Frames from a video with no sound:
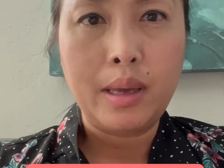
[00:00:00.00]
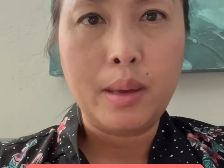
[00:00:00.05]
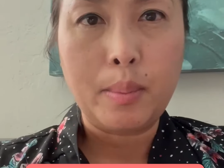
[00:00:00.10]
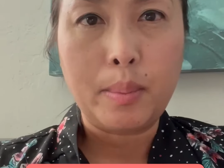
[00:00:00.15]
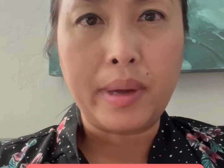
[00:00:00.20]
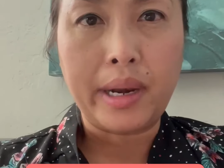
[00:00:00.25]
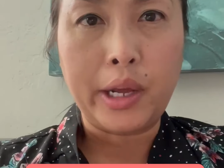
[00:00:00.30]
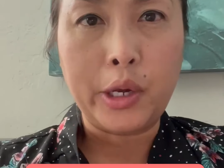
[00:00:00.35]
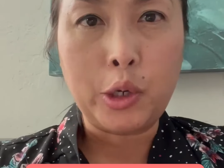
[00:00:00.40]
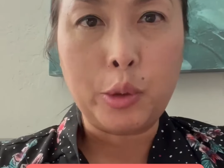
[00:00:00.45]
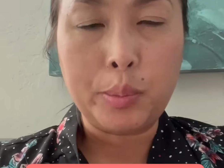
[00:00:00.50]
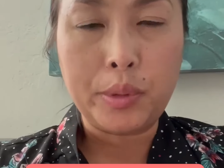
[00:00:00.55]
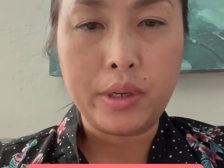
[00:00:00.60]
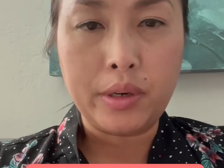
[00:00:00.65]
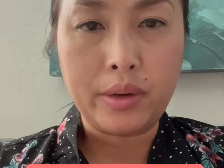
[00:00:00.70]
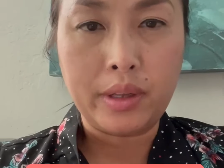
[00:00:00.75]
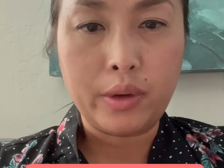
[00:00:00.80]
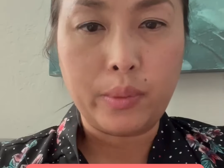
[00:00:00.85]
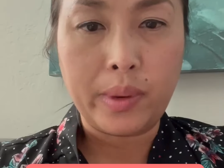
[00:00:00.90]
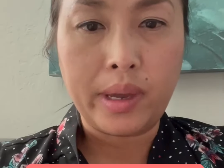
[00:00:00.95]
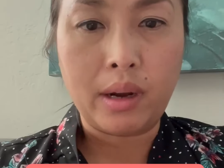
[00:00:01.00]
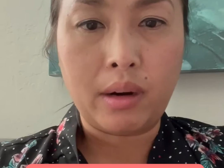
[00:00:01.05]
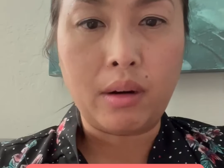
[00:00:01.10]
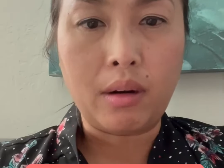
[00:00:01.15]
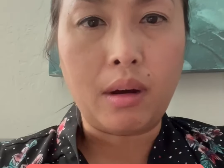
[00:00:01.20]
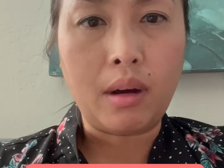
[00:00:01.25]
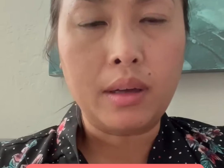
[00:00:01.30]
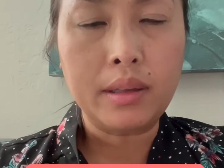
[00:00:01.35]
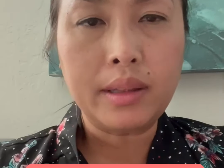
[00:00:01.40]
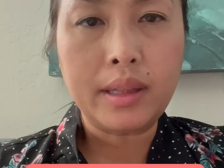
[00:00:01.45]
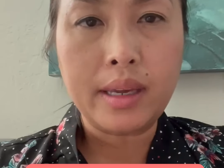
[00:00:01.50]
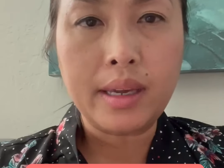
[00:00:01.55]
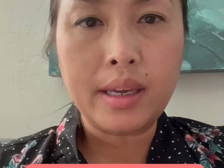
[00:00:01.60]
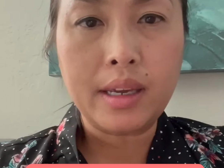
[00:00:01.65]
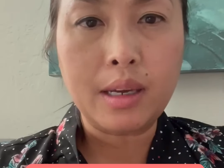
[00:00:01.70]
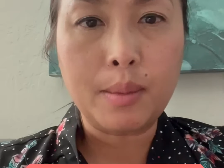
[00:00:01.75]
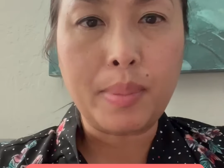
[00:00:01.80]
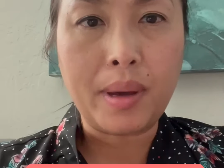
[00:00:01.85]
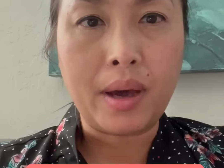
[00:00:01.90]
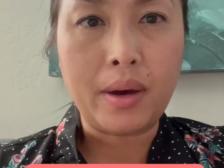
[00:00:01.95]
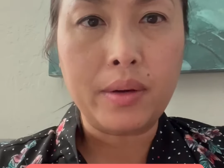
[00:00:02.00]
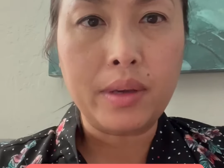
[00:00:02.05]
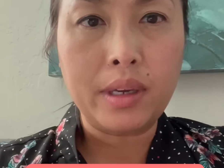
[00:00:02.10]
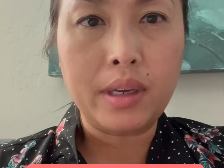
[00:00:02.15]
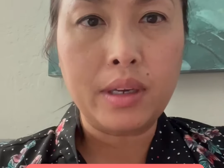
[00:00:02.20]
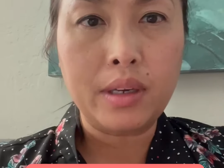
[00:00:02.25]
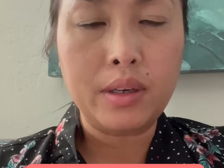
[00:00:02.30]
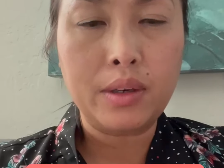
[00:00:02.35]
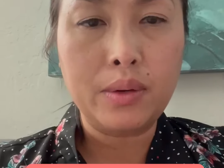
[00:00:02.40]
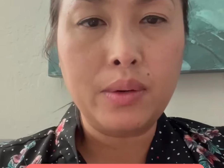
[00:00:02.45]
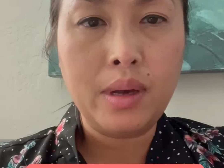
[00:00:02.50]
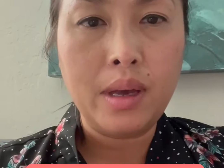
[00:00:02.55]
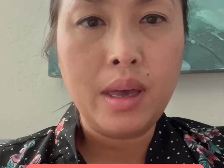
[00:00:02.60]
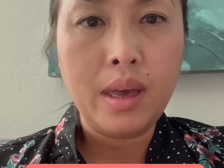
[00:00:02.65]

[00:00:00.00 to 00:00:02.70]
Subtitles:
but I hope you know that we are all thinking about you.